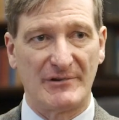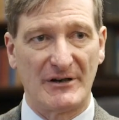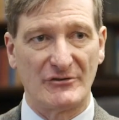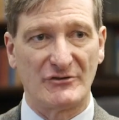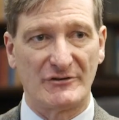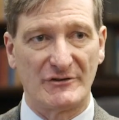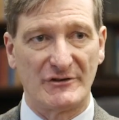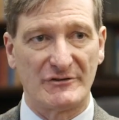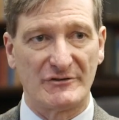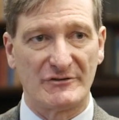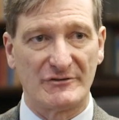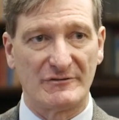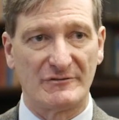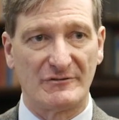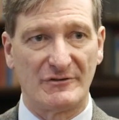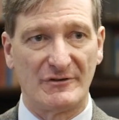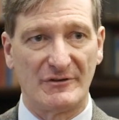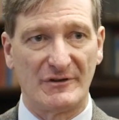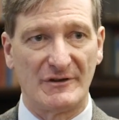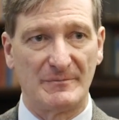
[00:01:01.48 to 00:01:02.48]
prejudice
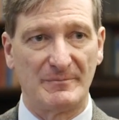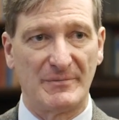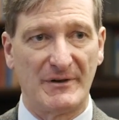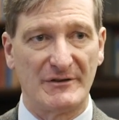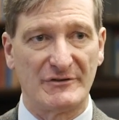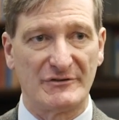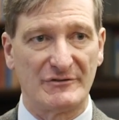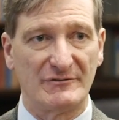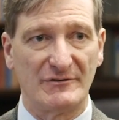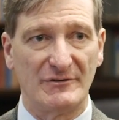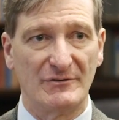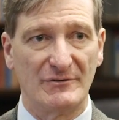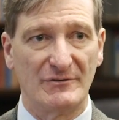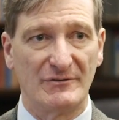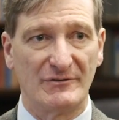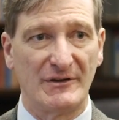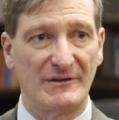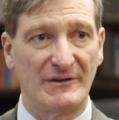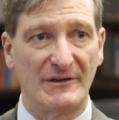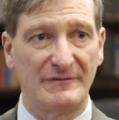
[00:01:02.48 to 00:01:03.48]
to the person
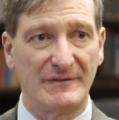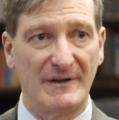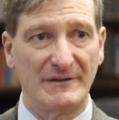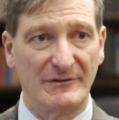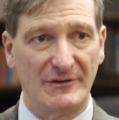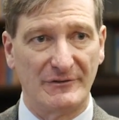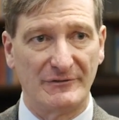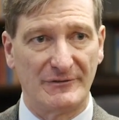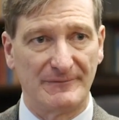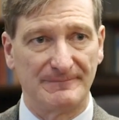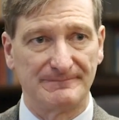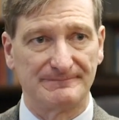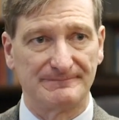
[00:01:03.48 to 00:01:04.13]
the defendant.